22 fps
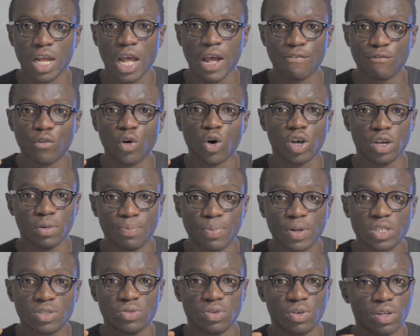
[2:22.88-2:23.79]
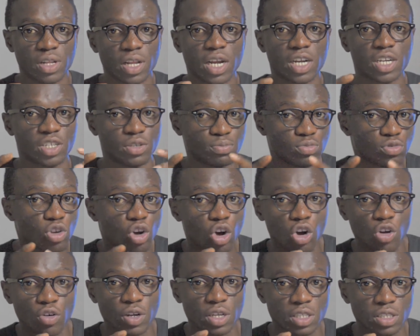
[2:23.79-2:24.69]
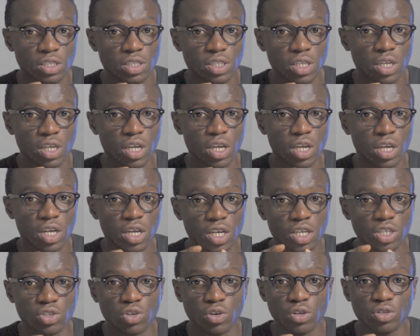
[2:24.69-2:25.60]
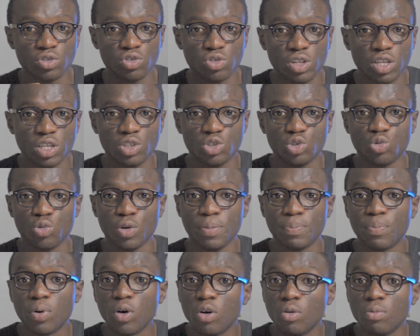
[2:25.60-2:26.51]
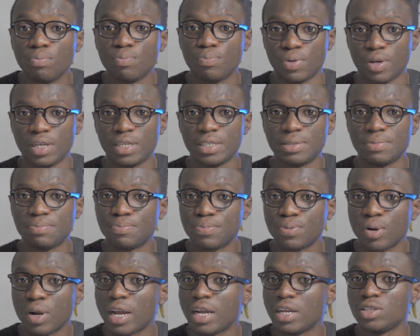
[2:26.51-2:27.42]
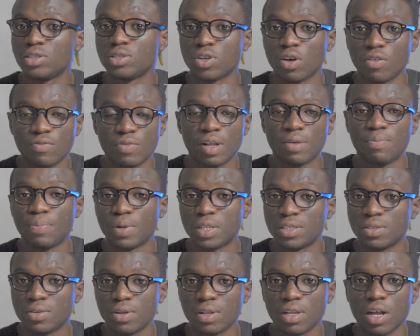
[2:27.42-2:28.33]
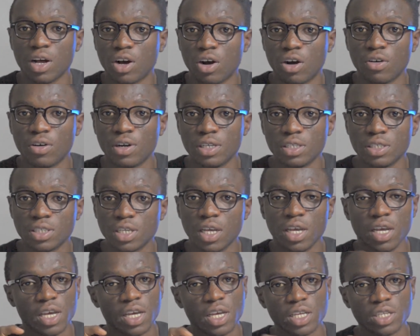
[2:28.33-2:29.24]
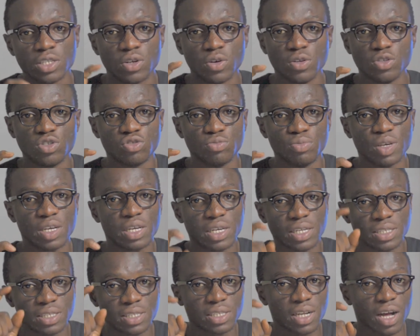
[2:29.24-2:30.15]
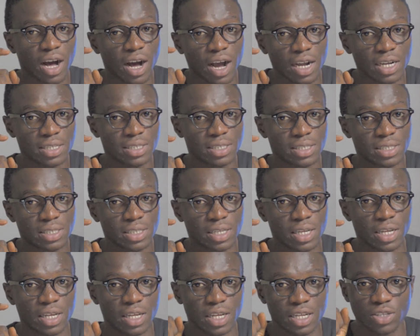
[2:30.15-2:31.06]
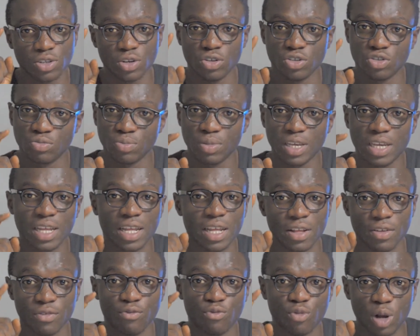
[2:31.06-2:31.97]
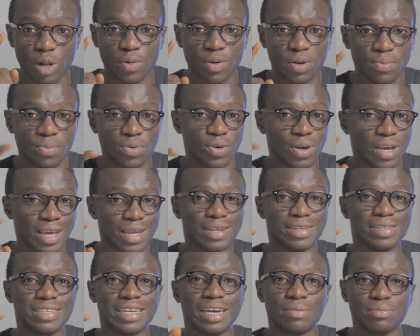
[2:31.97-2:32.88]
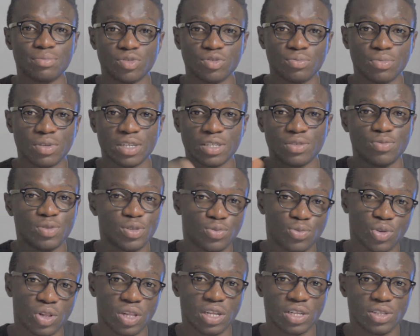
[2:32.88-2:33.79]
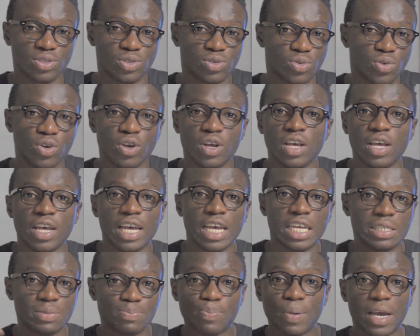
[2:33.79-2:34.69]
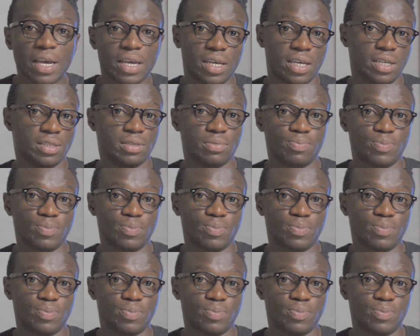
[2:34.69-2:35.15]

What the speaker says: for a particular cryptocurrency. It's going to lead to a pump in the price of that particular currency. It's going to make it scarce. It's going to make it valuable in that moment, which will lead to a spike in the